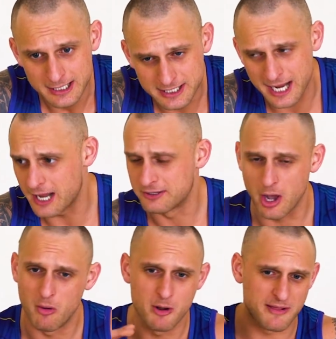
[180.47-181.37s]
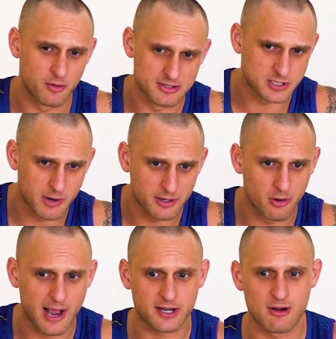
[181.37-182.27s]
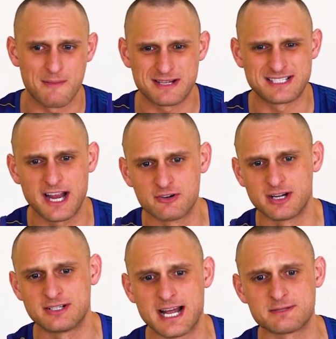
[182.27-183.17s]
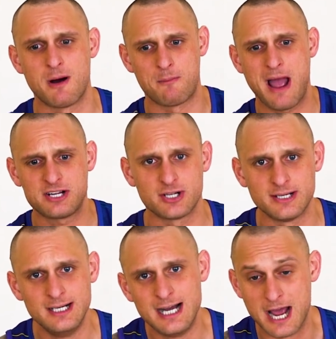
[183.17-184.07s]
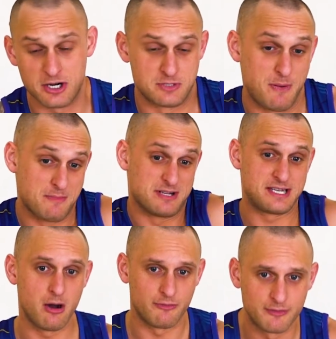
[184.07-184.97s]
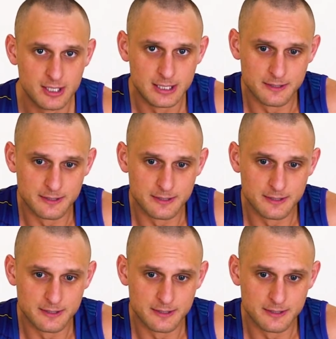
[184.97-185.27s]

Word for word: Yeah, and don't worry about the swing, all that crap. That's secondary because that's my passion. And I just be myself.